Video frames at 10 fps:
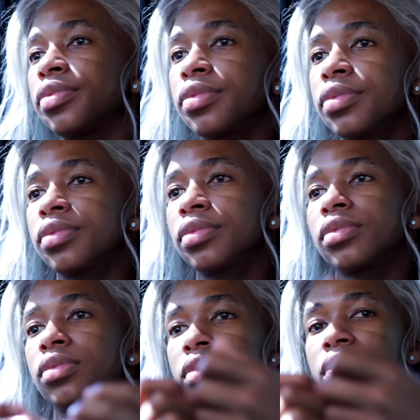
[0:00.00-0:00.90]

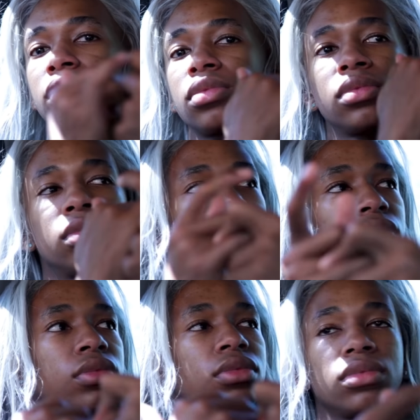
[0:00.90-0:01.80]
bombastic,
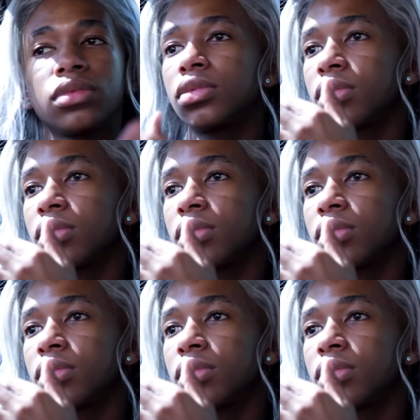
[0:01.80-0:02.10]
yeah?